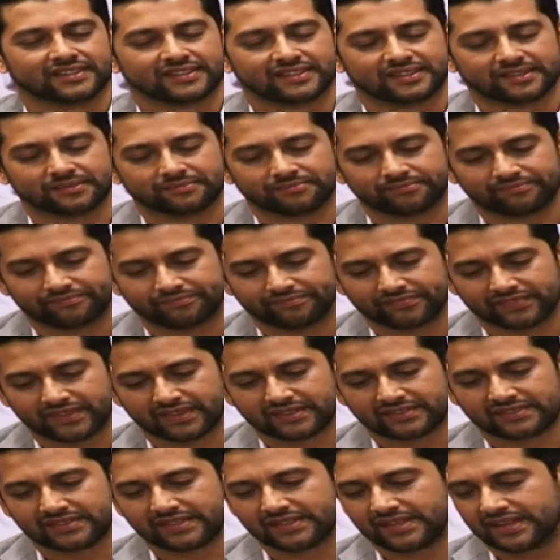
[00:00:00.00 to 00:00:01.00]
Um,
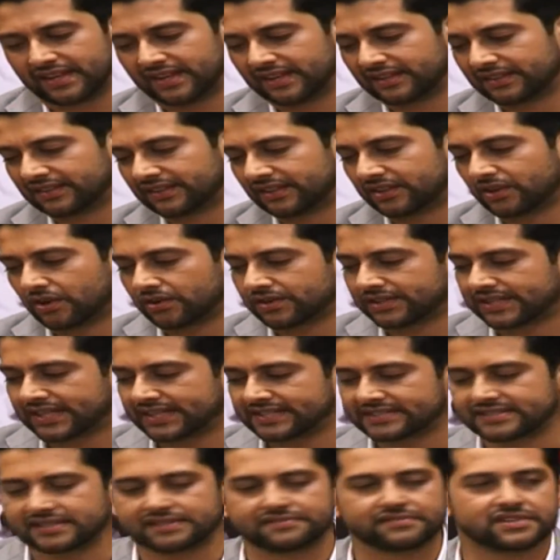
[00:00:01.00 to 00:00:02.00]
see, the
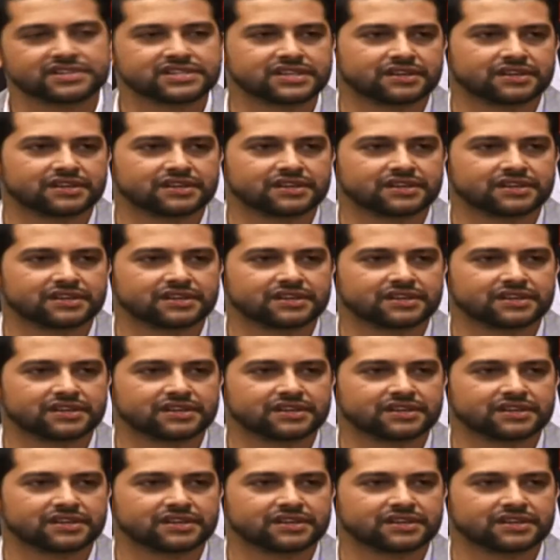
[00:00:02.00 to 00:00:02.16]
context in